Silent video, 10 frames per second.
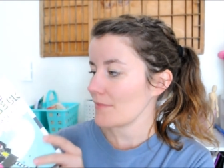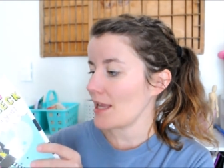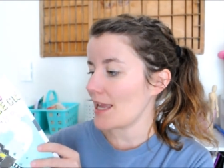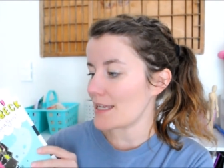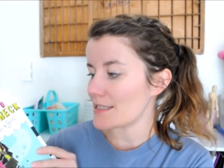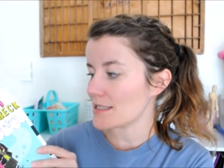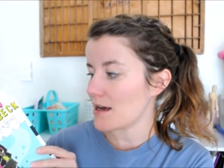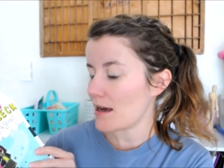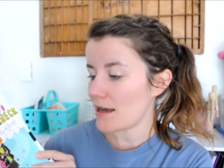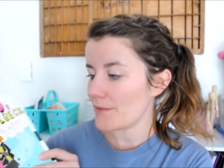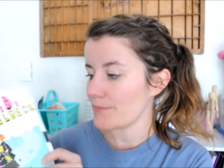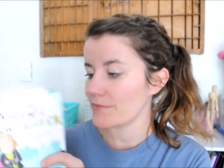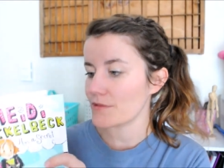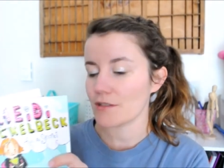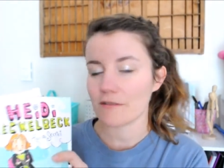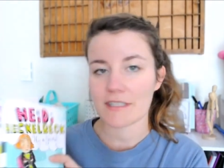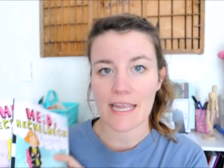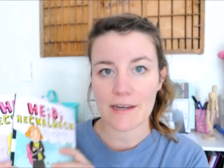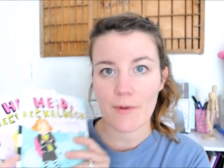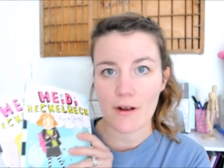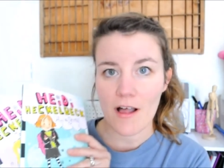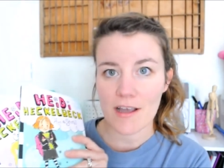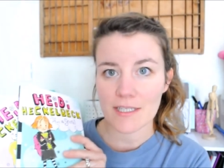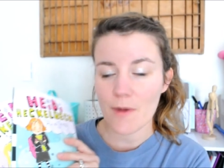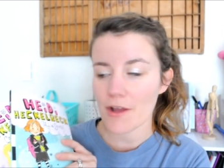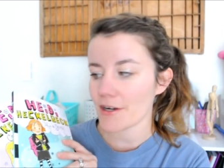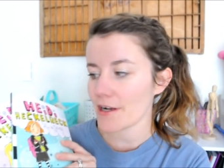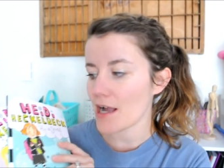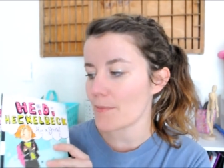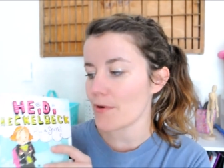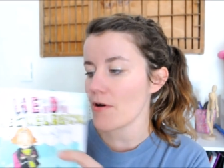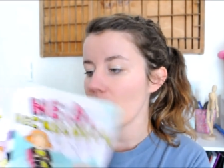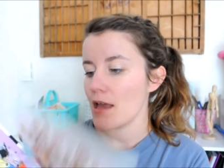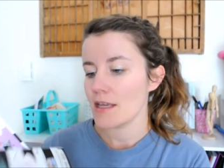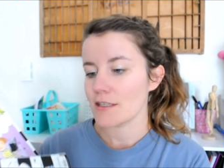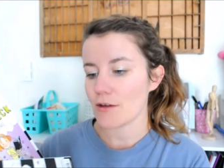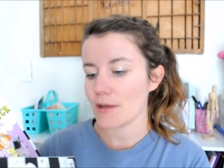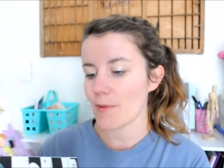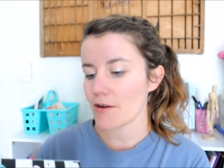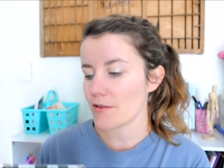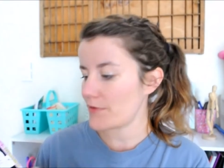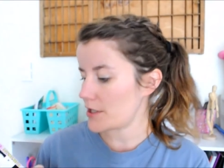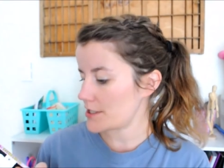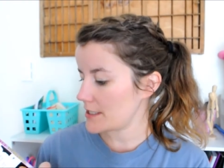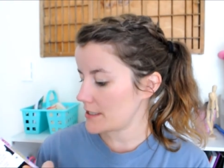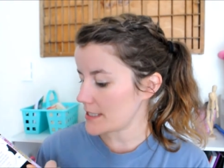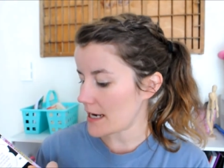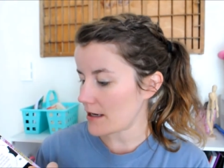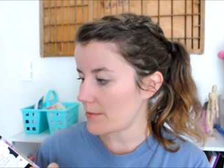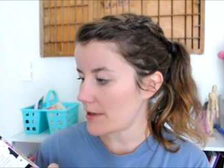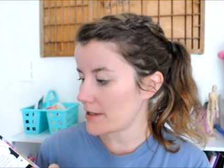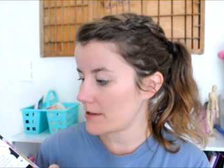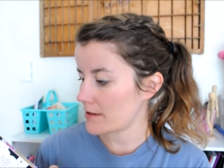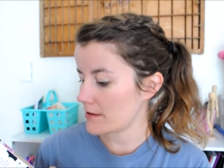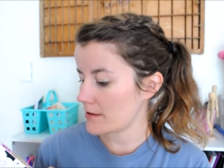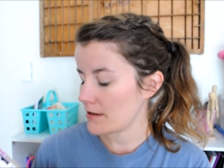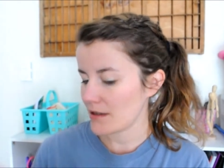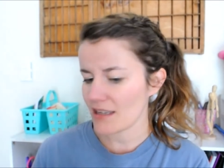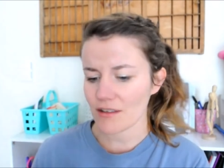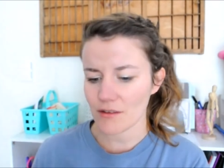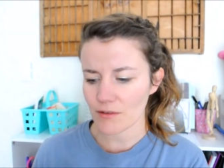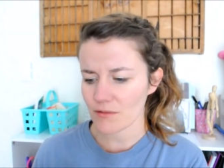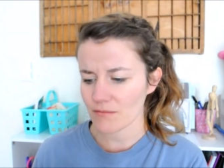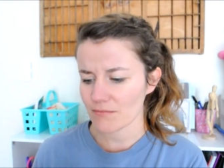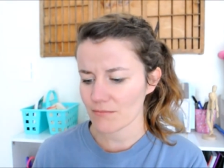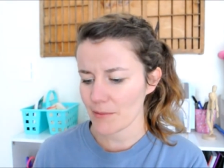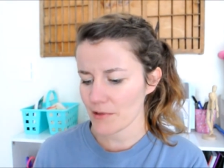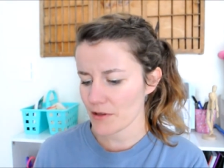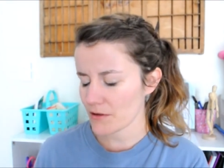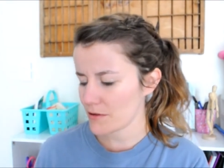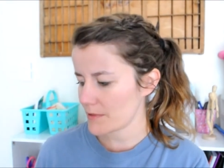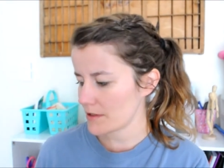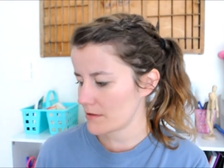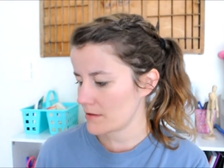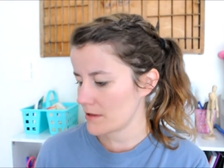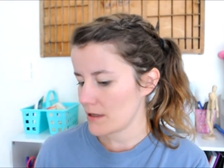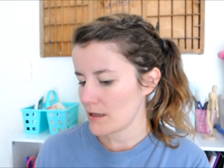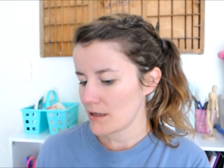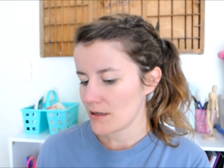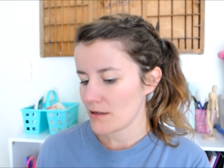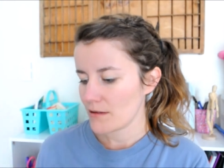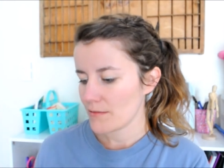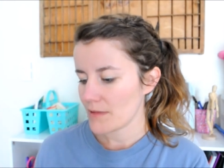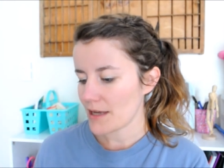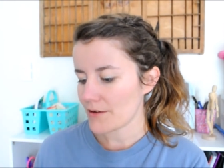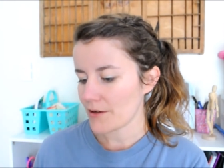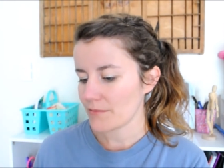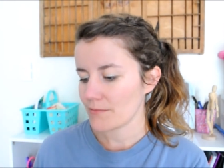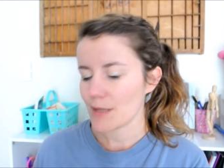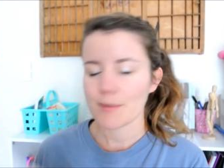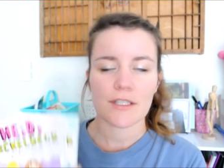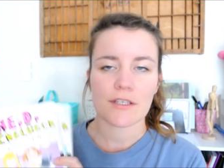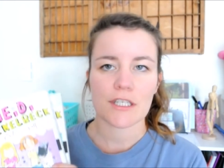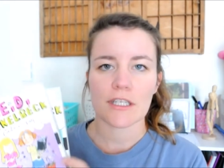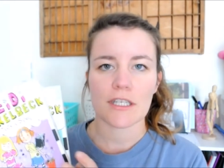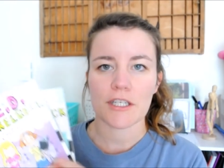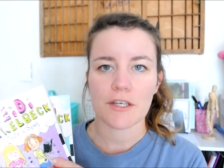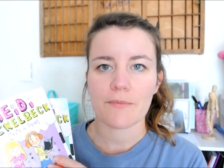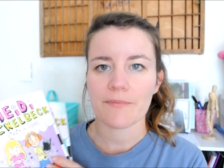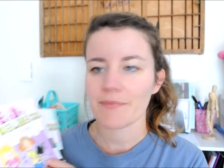And uh, Santa Claus brought her a couple. So he brought her the first and the second one. And the third, maybe the third one? I don't know. Maybe it's just the two.